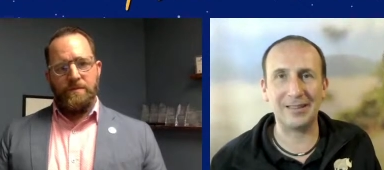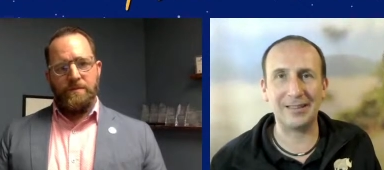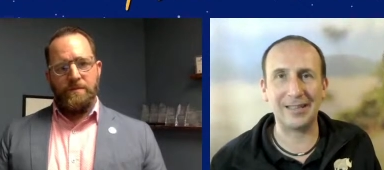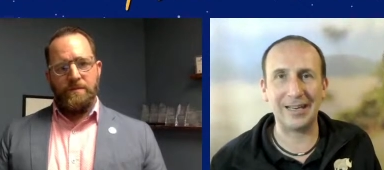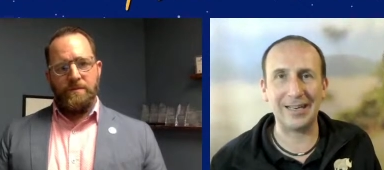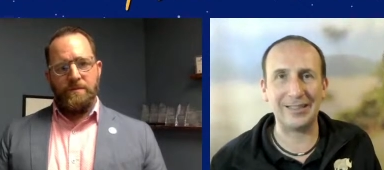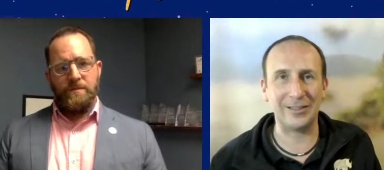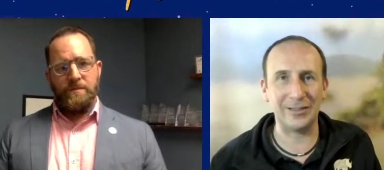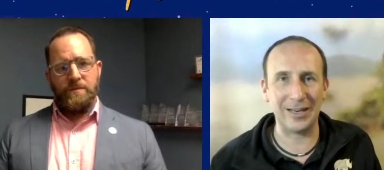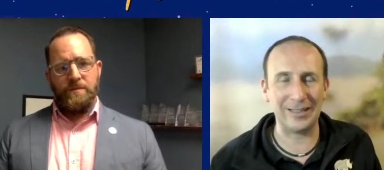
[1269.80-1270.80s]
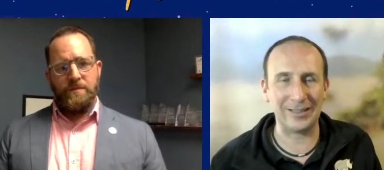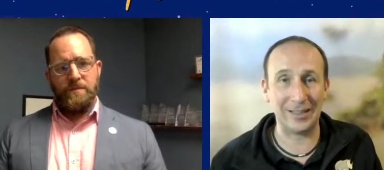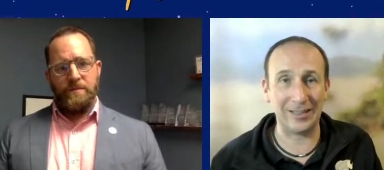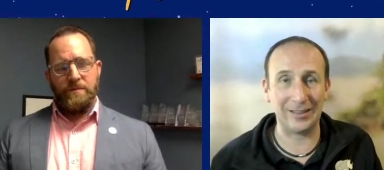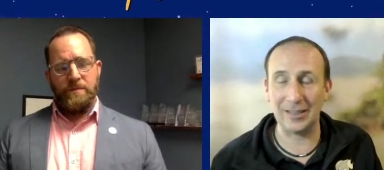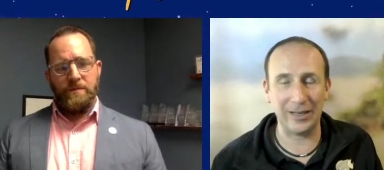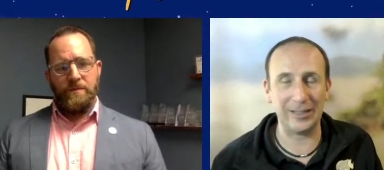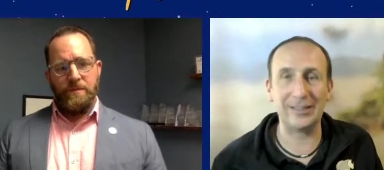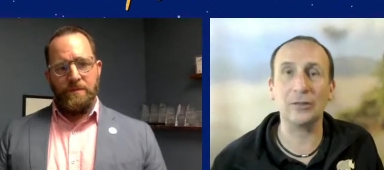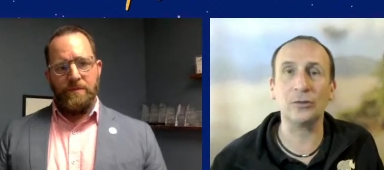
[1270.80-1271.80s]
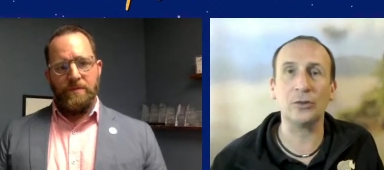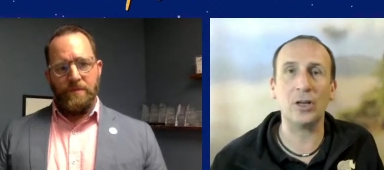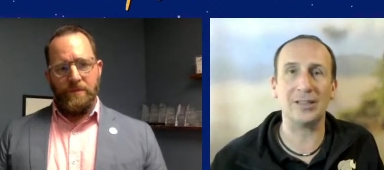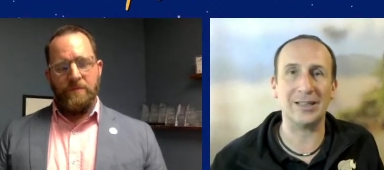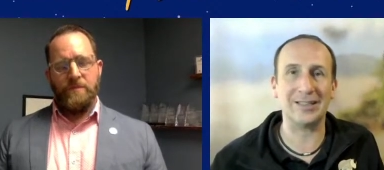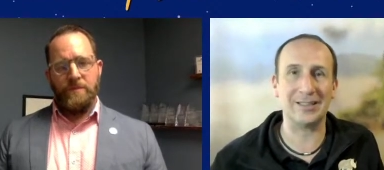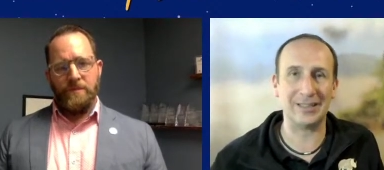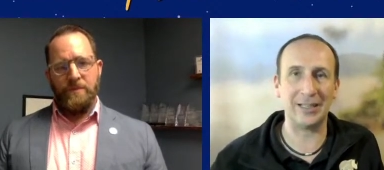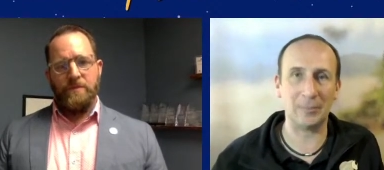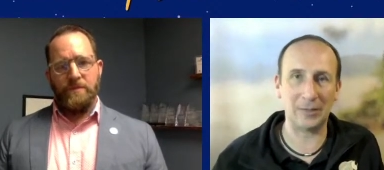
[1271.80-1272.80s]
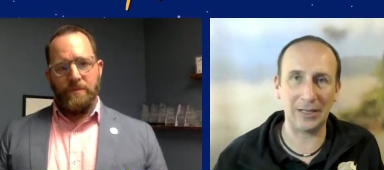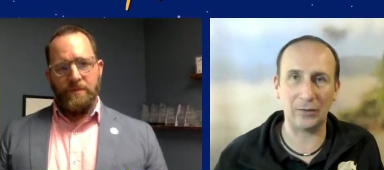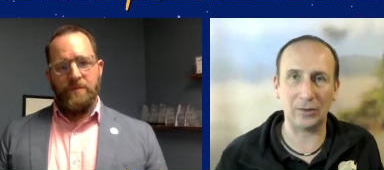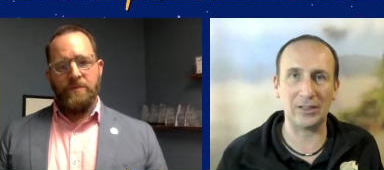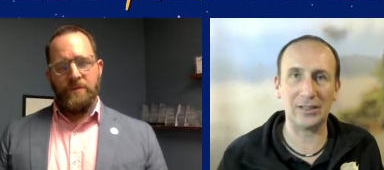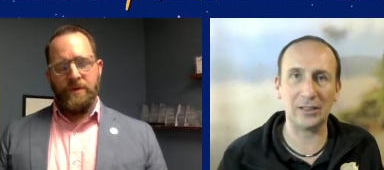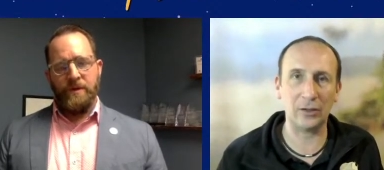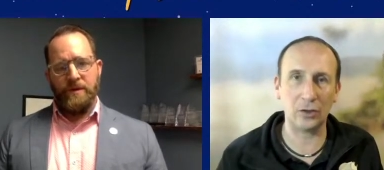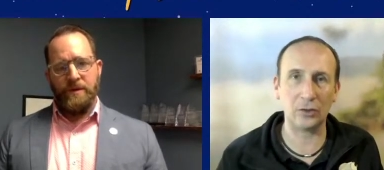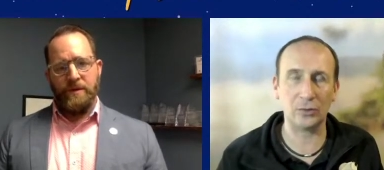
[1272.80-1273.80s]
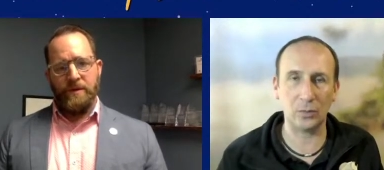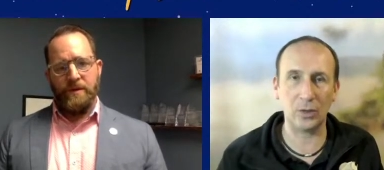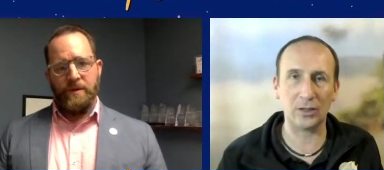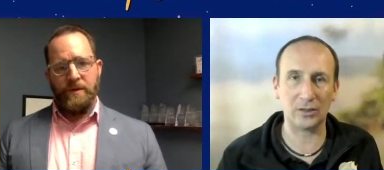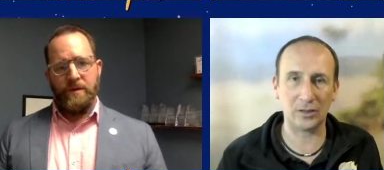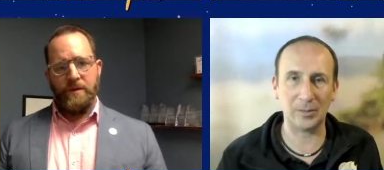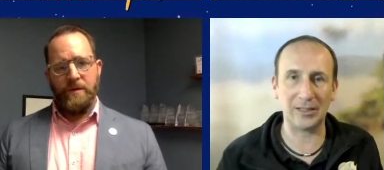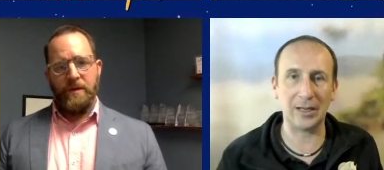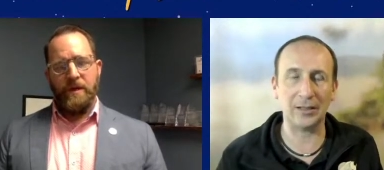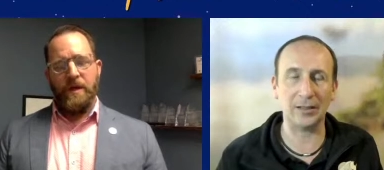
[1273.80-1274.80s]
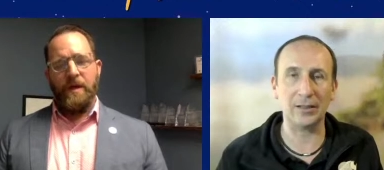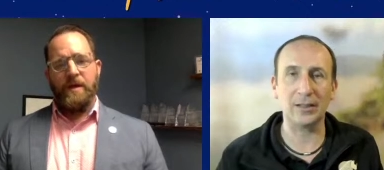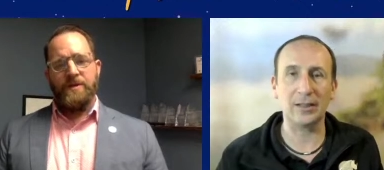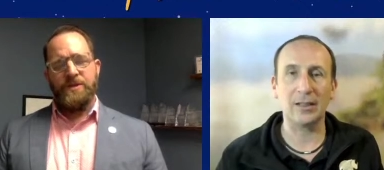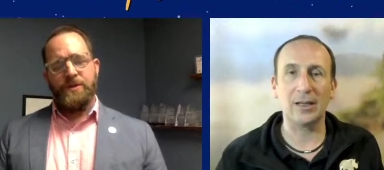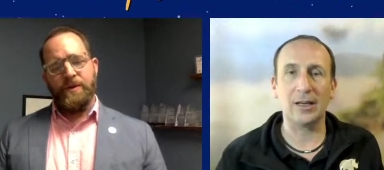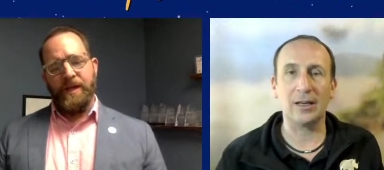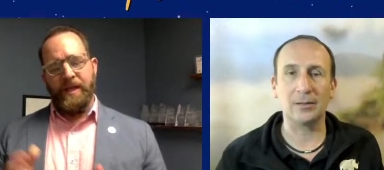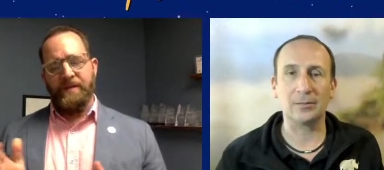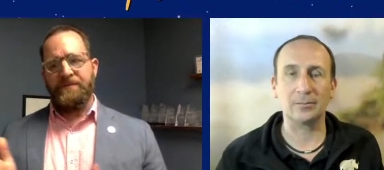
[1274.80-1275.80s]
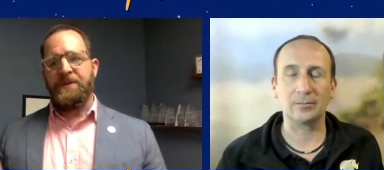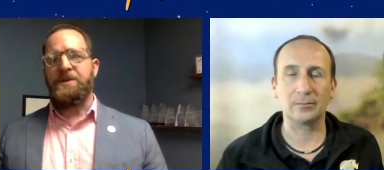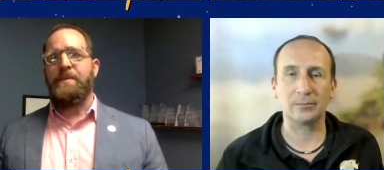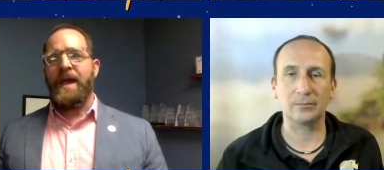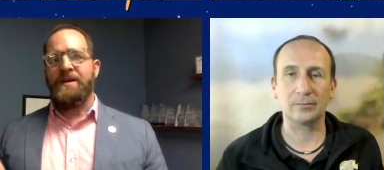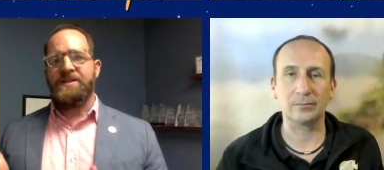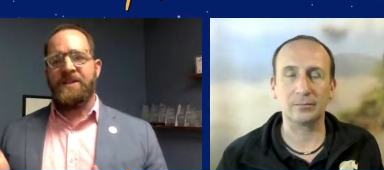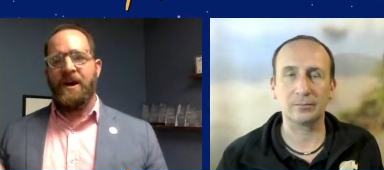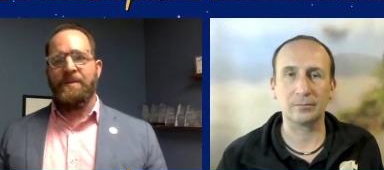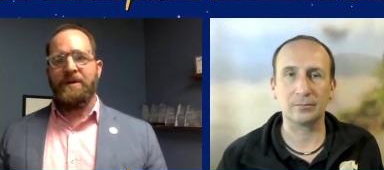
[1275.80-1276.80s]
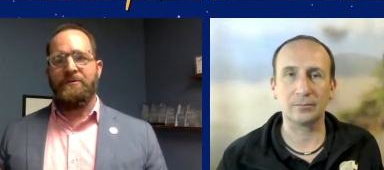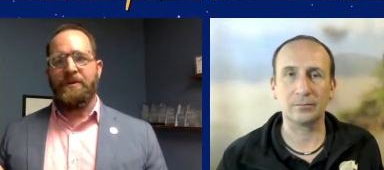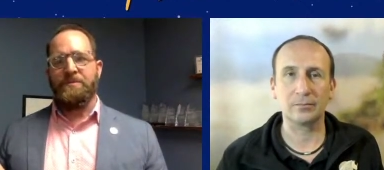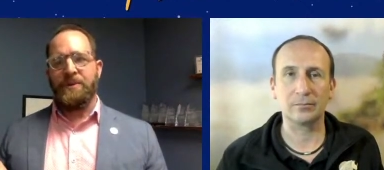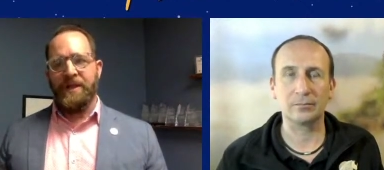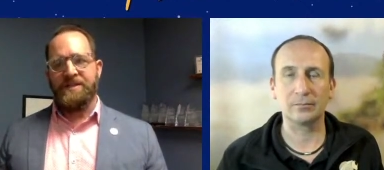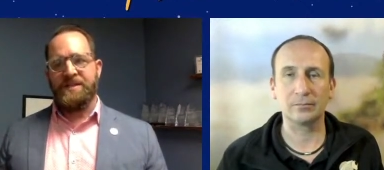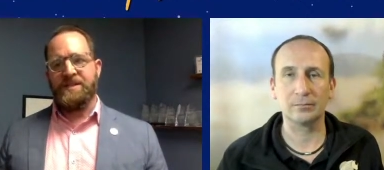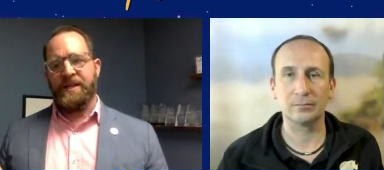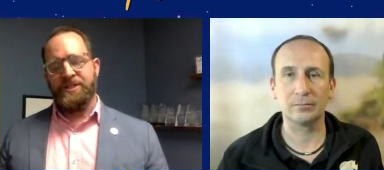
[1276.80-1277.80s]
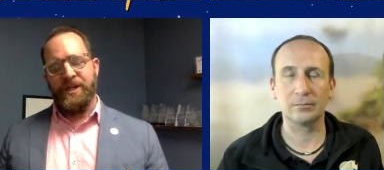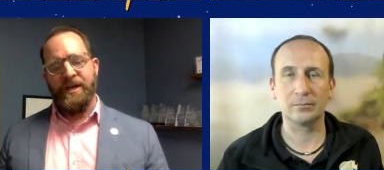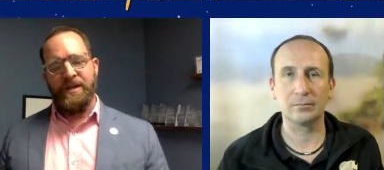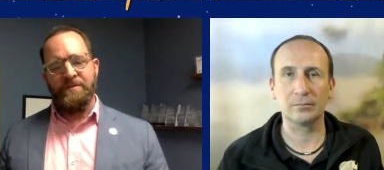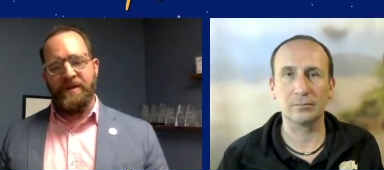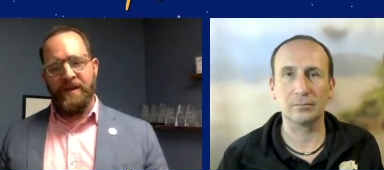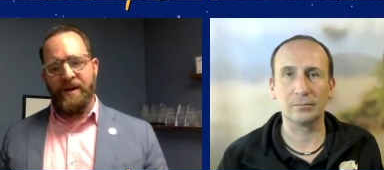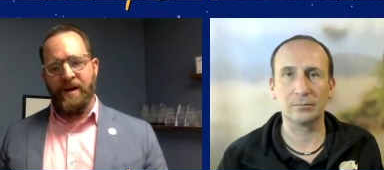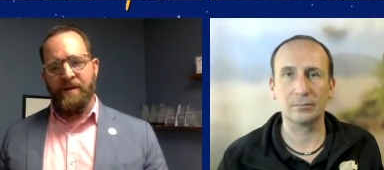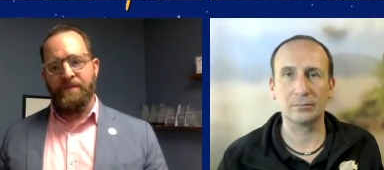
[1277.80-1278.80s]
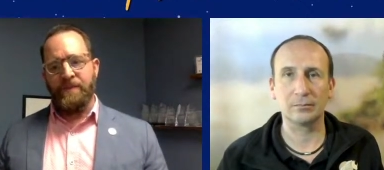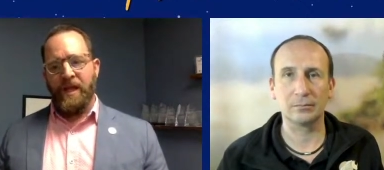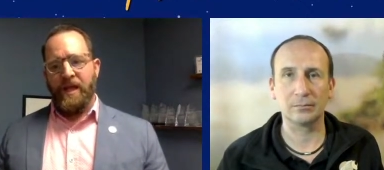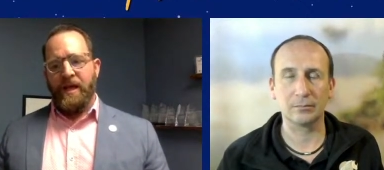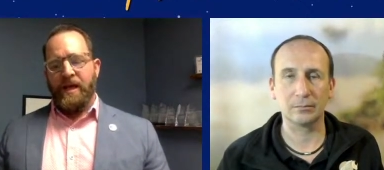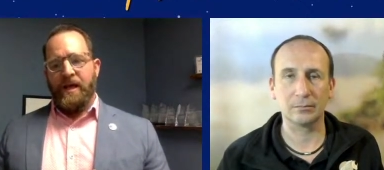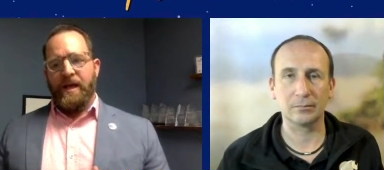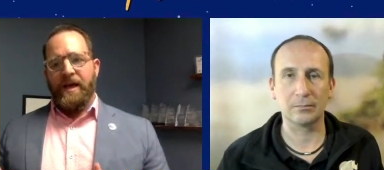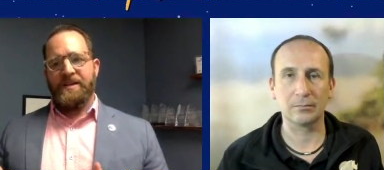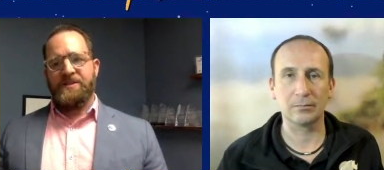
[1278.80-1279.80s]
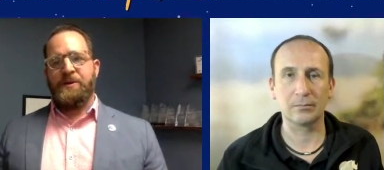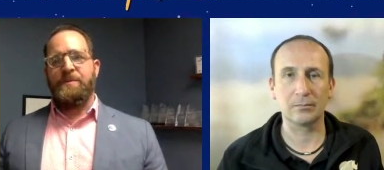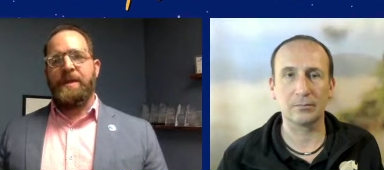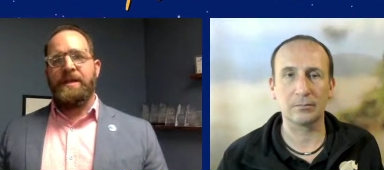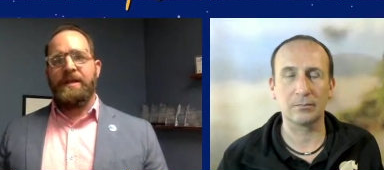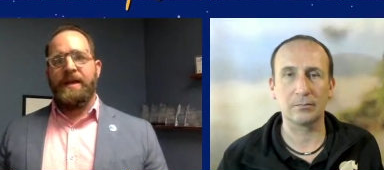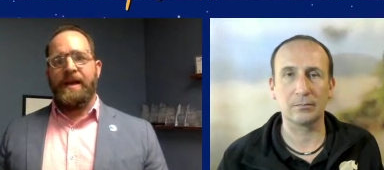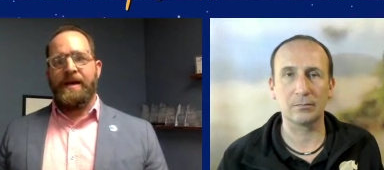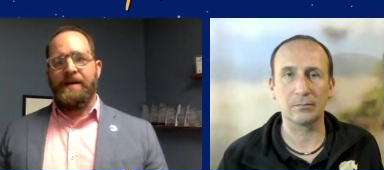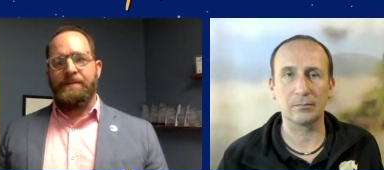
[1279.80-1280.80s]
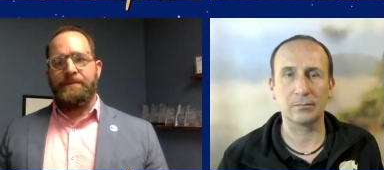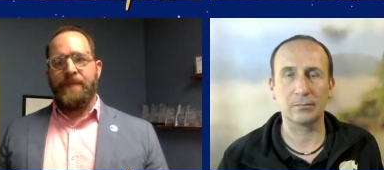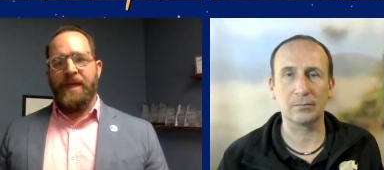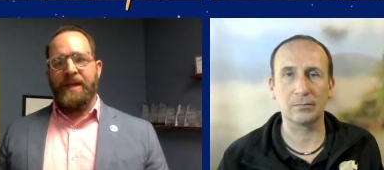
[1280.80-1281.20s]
Speaker 1: that it's it's a, you know it's still not a, sustainable level. There's still a lot of work to be done.
Speaker 2: So, if the demand is coming from places like China and Vietnam, has there been um,